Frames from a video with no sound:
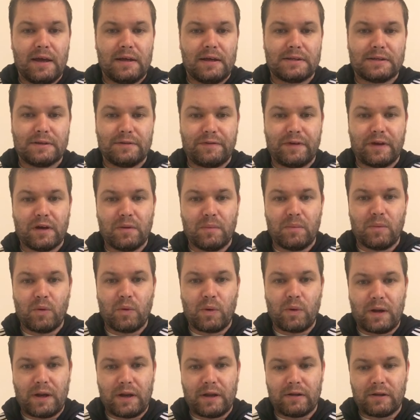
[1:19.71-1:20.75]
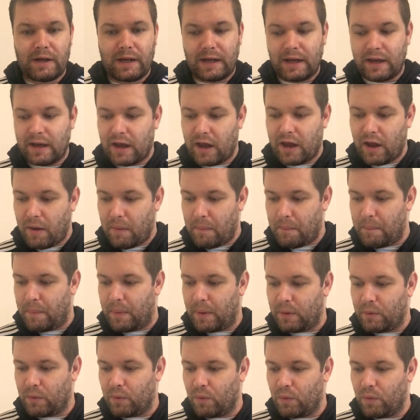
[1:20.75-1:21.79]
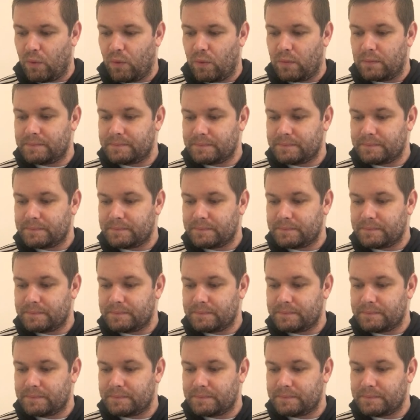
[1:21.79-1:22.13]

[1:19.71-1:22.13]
It's available in the link below.